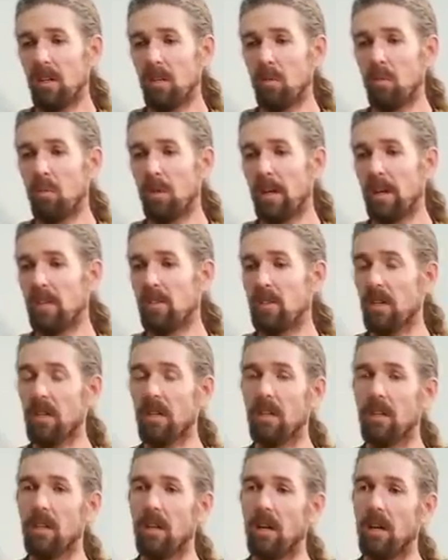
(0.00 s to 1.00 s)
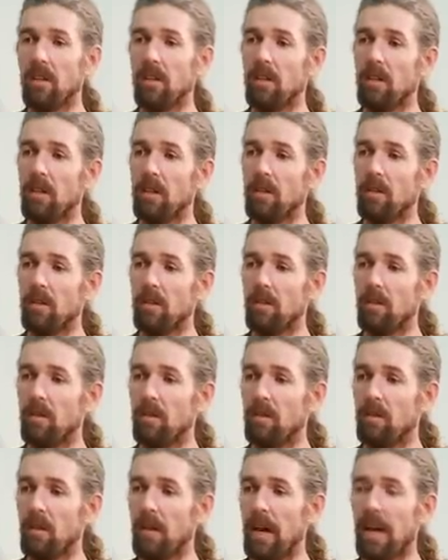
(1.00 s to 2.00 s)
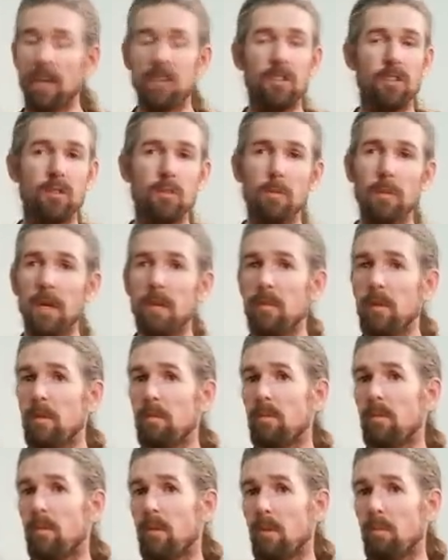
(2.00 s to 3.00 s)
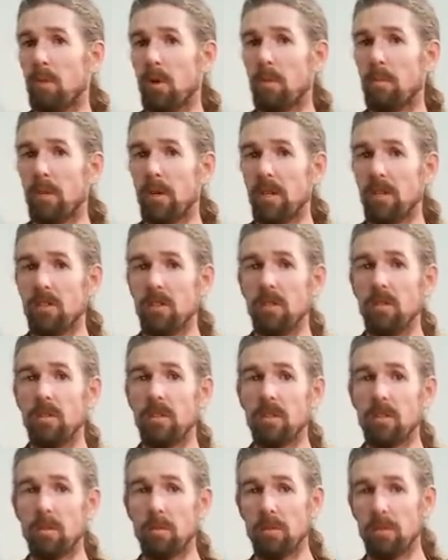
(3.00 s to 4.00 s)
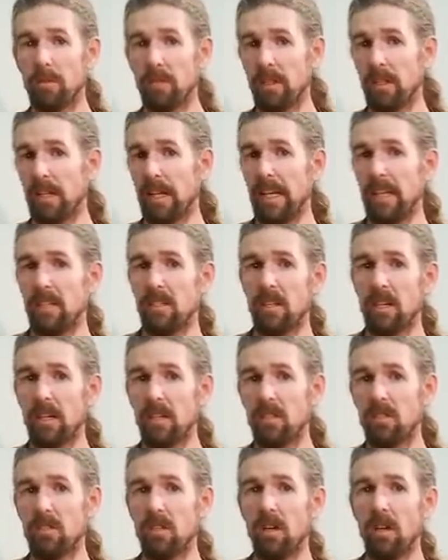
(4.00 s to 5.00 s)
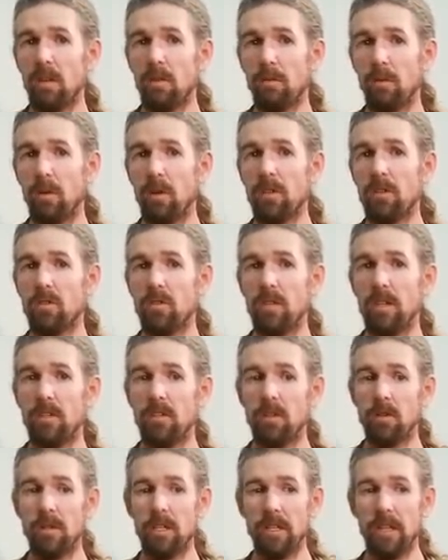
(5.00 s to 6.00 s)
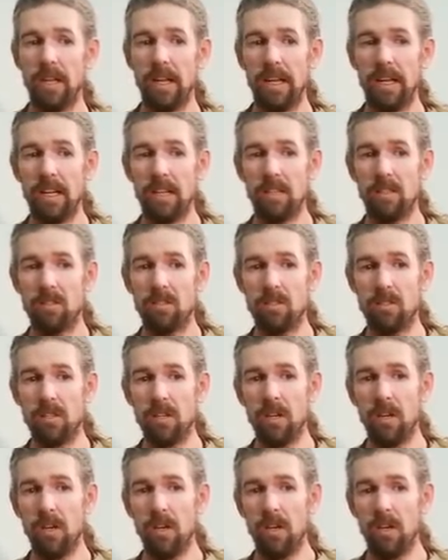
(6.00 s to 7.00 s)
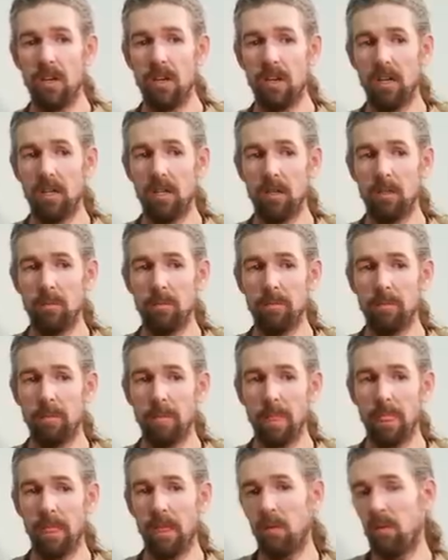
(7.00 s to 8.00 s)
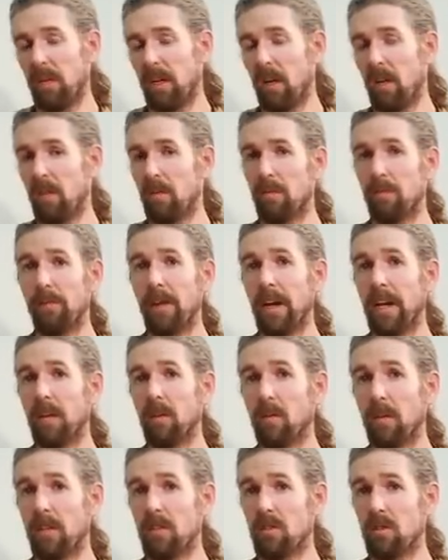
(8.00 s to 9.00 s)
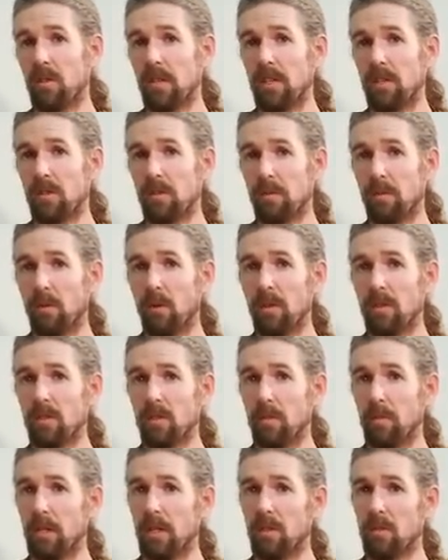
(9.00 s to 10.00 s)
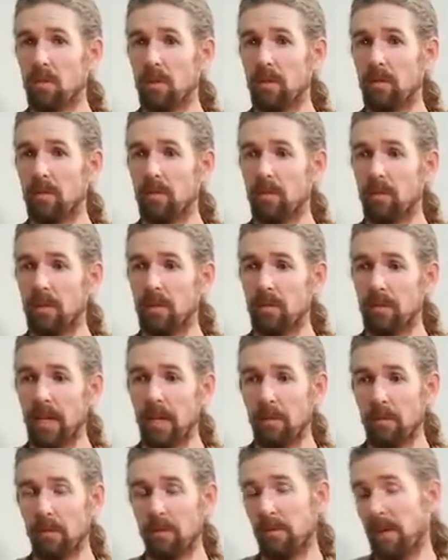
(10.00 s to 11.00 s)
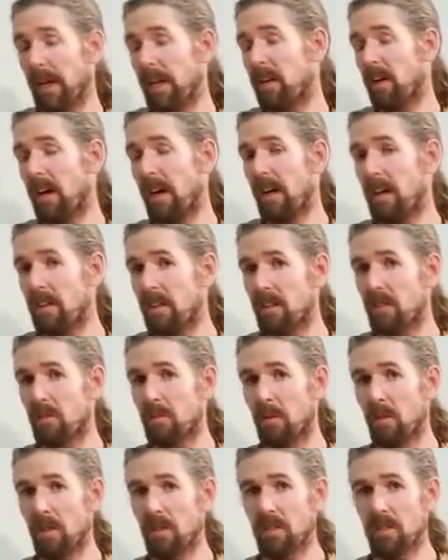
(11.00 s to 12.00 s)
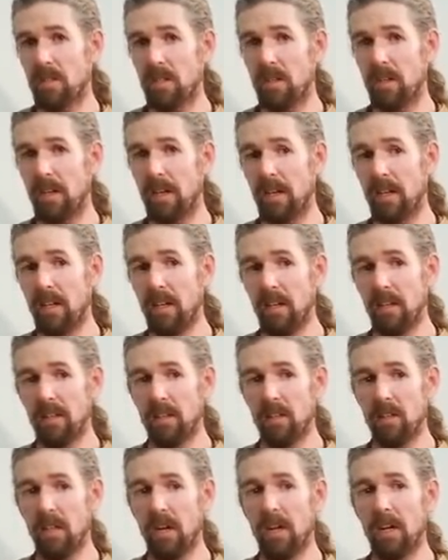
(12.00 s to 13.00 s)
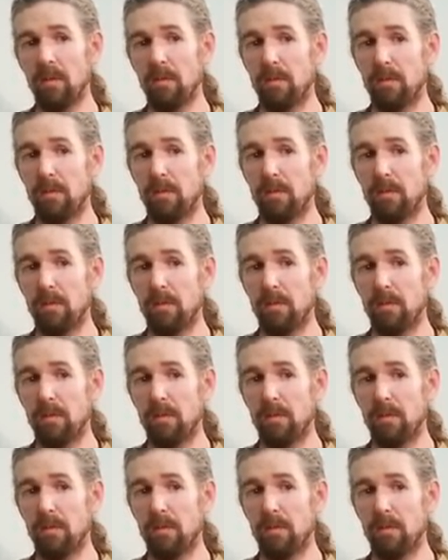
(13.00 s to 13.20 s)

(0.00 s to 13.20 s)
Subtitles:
Whereas other actions may be appropriate too in terms of a light touch forestry to enhance, we call it fire restoration forestry, because we've kept fire out of these forests. They're not